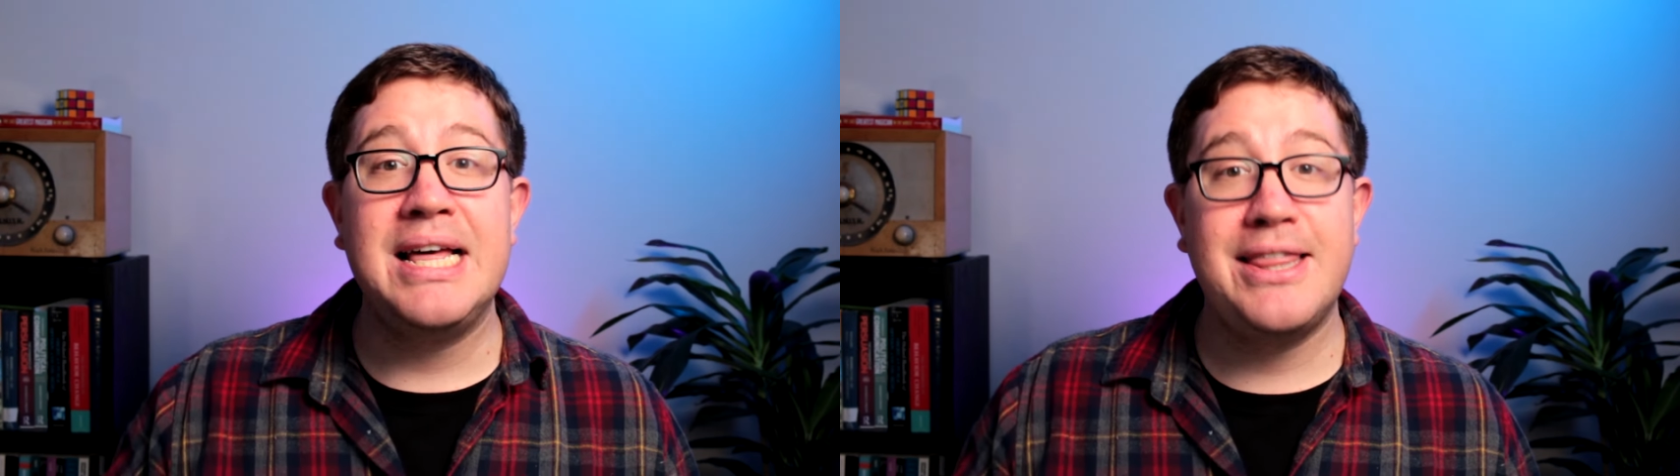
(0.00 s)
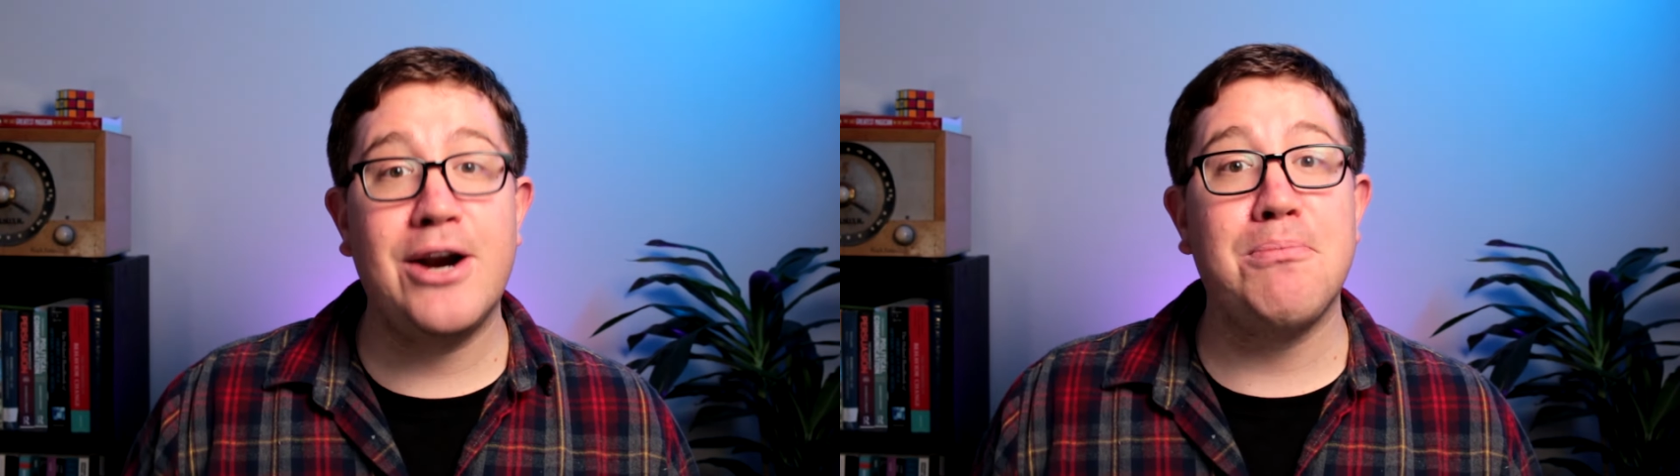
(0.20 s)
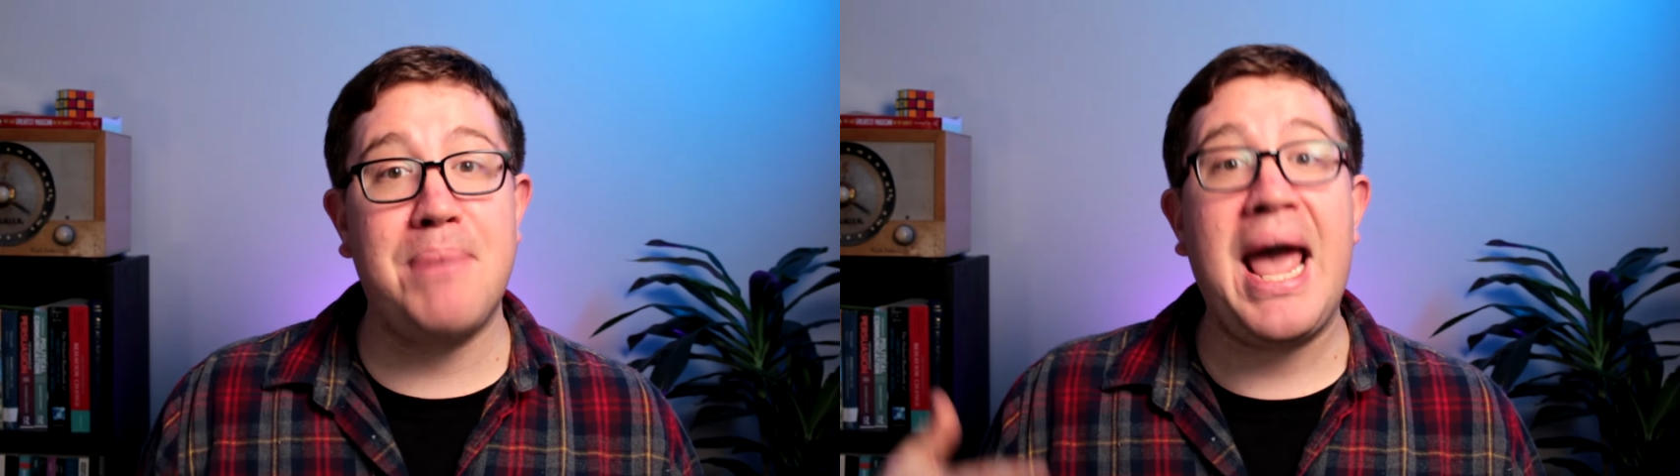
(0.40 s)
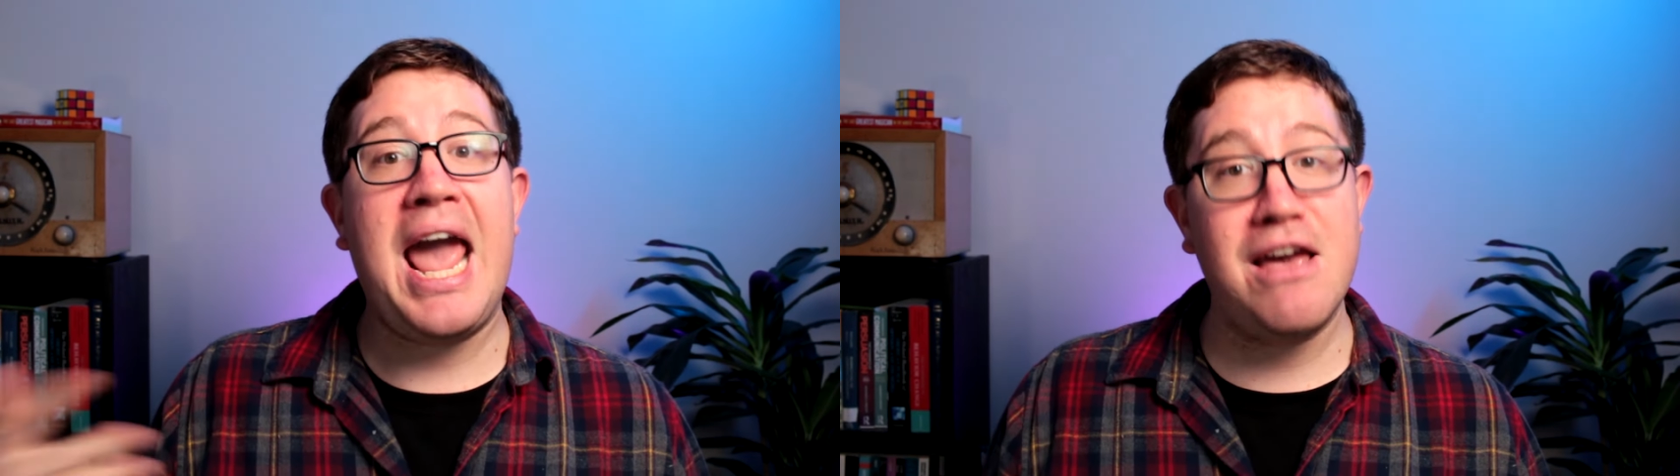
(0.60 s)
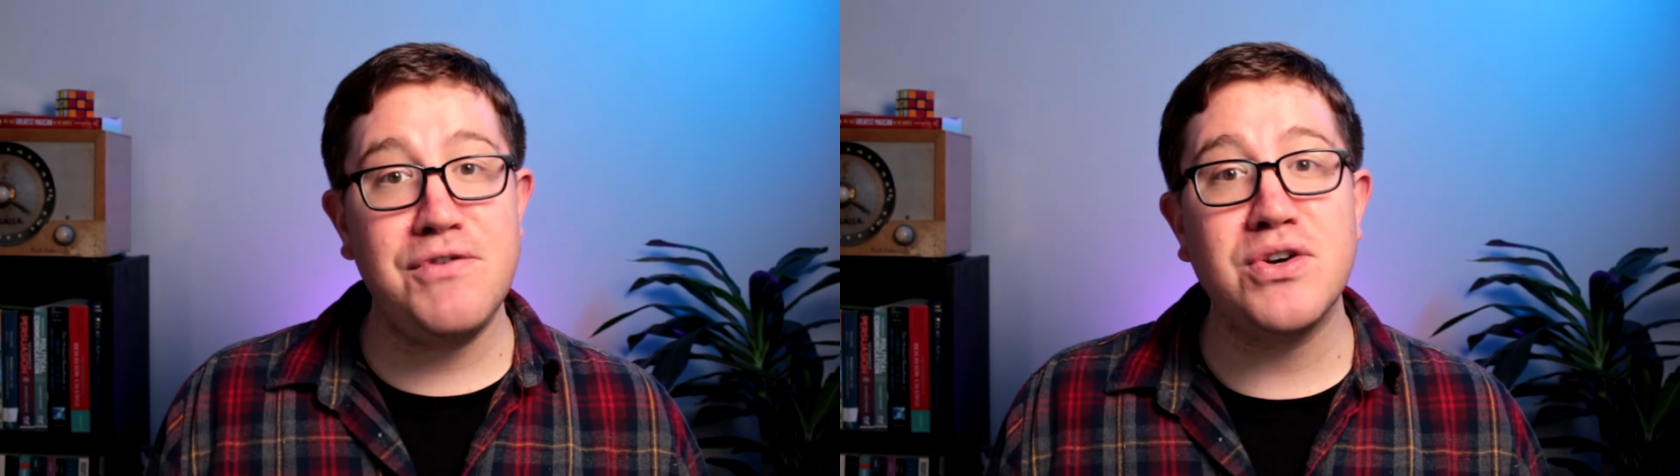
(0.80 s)
their
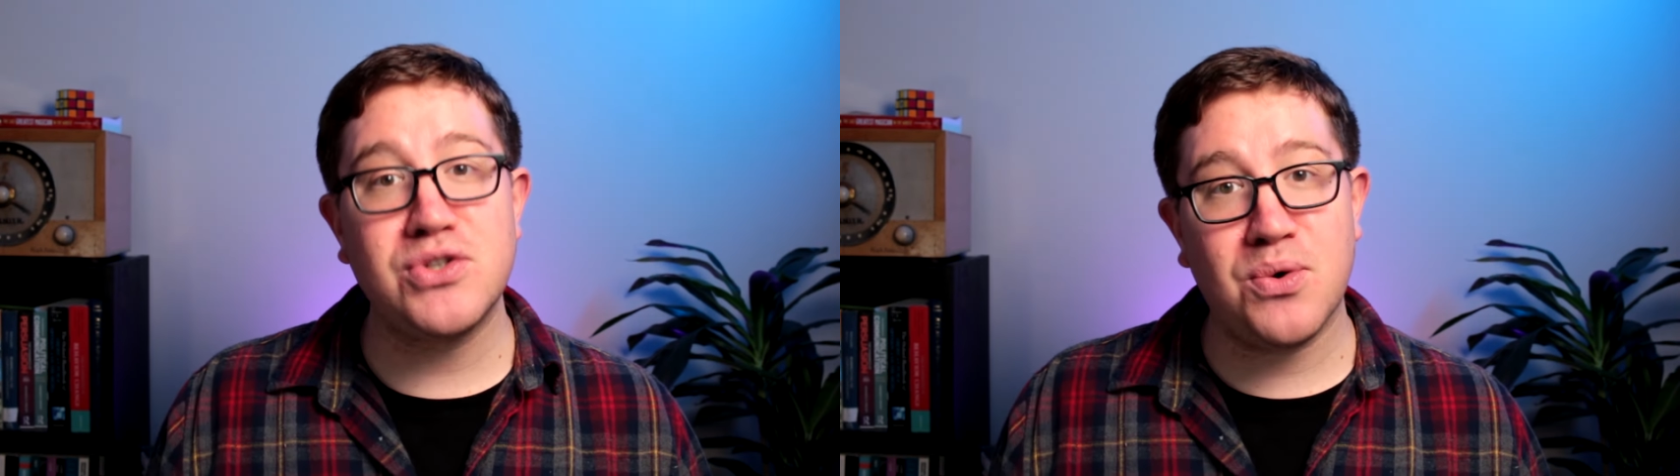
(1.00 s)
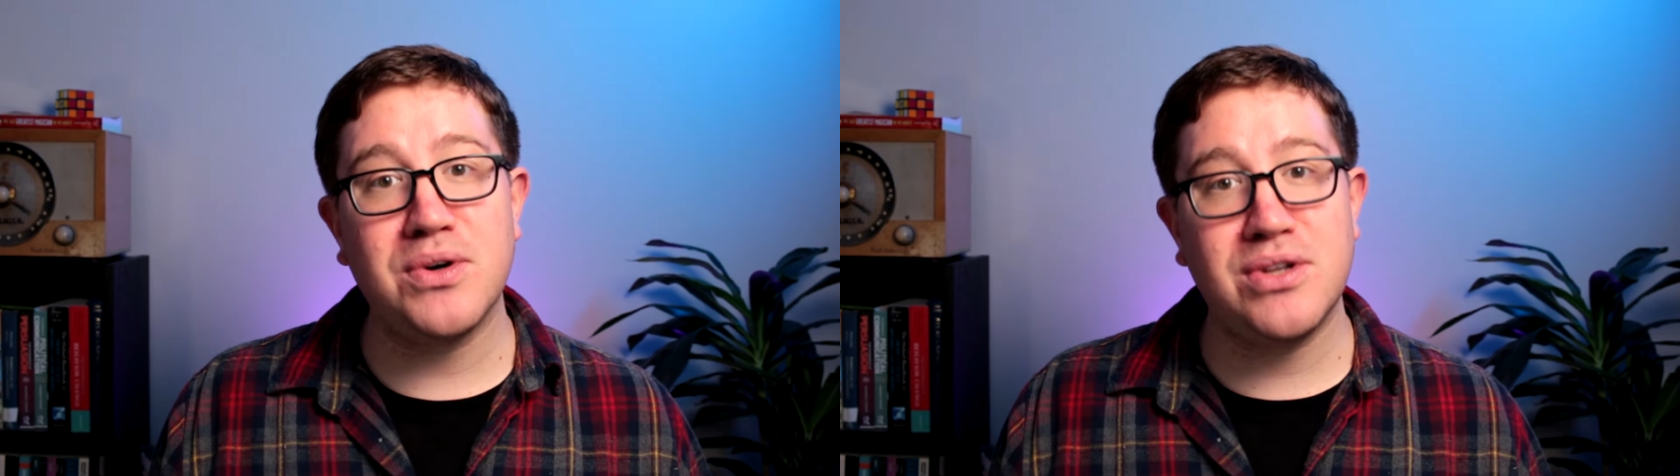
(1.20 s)
behavior toward